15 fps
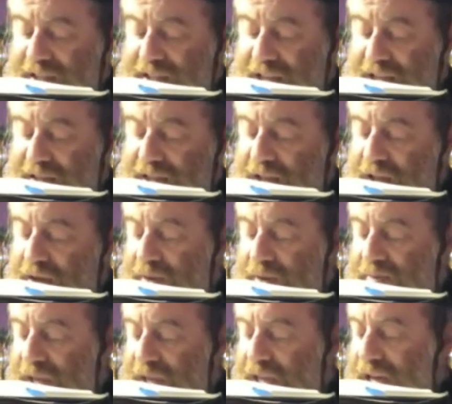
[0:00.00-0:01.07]
intent
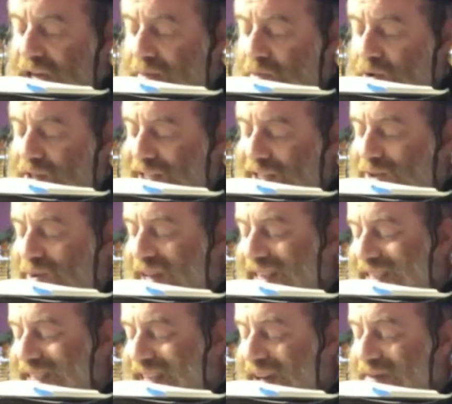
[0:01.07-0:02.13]
when making hamosi to
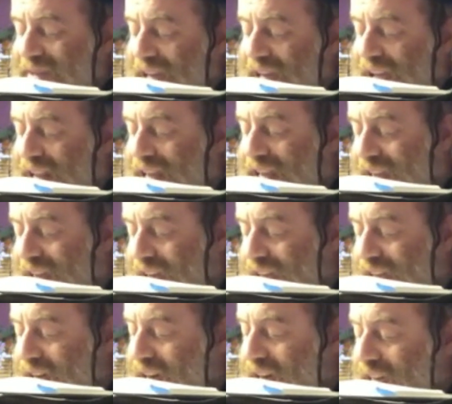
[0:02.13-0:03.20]
exempt any
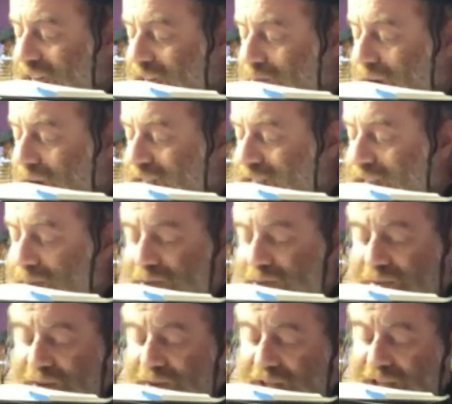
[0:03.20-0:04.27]
cake he might
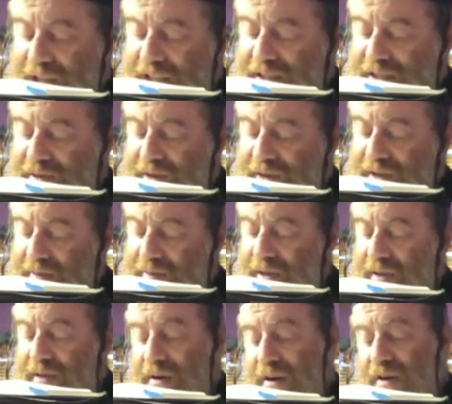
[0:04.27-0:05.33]
subsequently eat during the
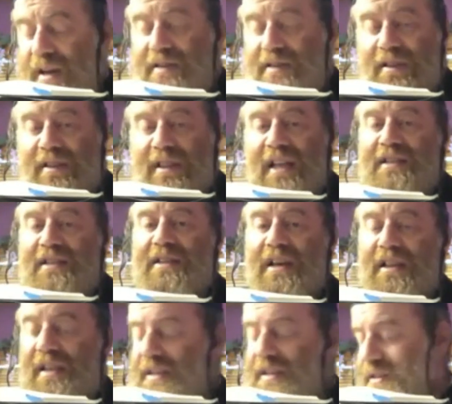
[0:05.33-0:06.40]
meal. Okay, so that's
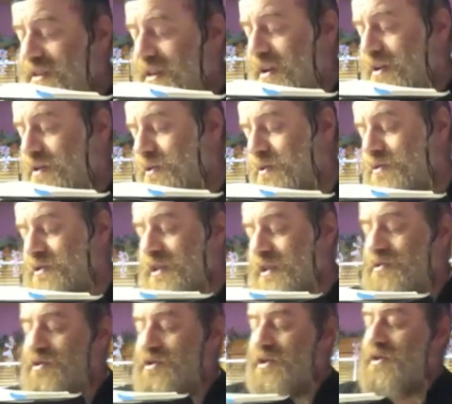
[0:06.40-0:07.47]
a good
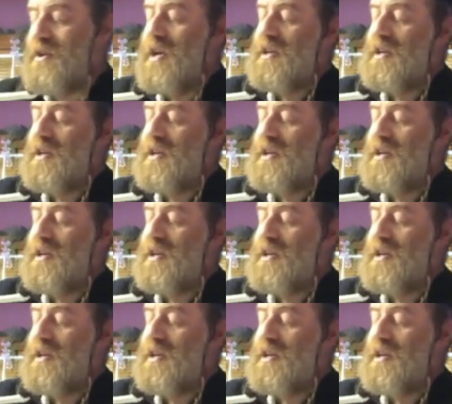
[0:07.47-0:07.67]
solution.